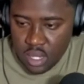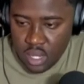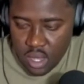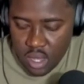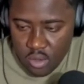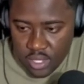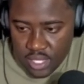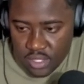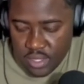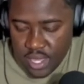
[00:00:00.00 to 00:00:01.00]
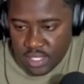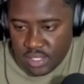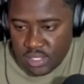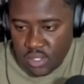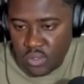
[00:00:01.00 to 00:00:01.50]
Okay, you guys.
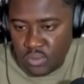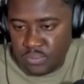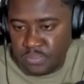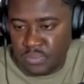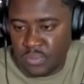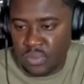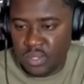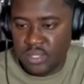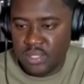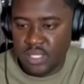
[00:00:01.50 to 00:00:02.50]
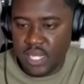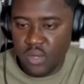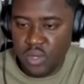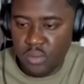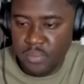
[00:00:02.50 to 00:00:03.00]
So today
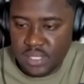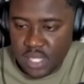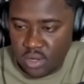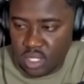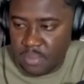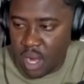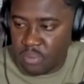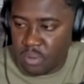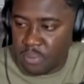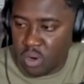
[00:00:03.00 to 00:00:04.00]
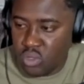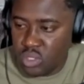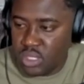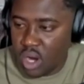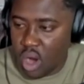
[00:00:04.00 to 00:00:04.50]
we're going to be talking about
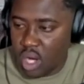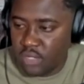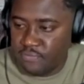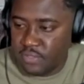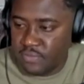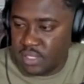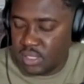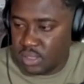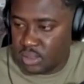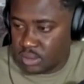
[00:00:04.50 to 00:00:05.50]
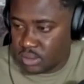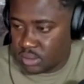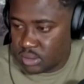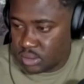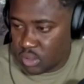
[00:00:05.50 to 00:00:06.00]
proposing an Article 15.
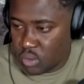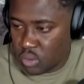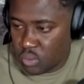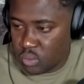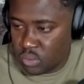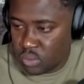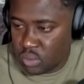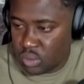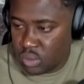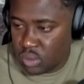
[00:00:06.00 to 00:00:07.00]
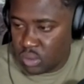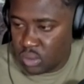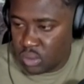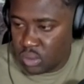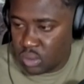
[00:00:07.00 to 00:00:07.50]
So
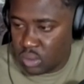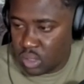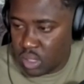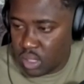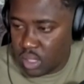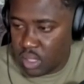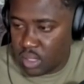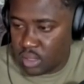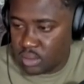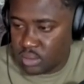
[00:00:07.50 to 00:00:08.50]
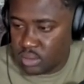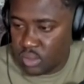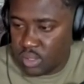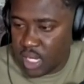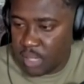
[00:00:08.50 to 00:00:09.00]
I know a
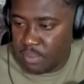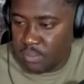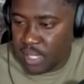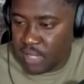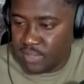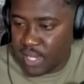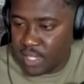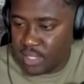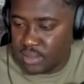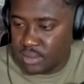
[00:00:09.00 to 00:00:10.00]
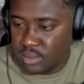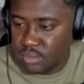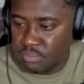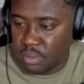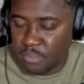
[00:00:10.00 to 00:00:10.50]
lot of people have not
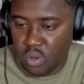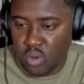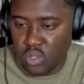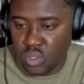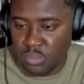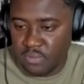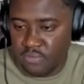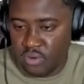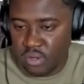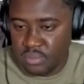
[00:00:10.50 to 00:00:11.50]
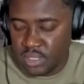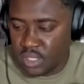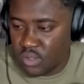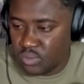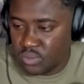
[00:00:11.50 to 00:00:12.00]
proposed one before. I'm just
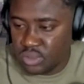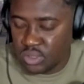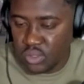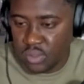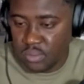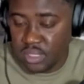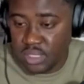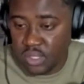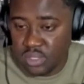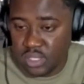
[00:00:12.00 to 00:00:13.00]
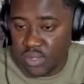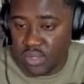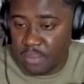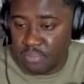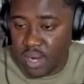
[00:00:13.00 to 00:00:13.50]
going to tell you how the
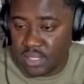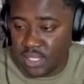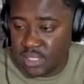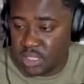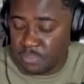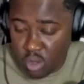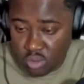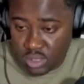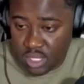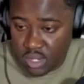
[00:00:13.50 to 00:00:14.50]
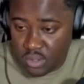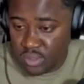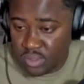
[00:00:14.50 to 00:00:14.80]
process is supposed to go.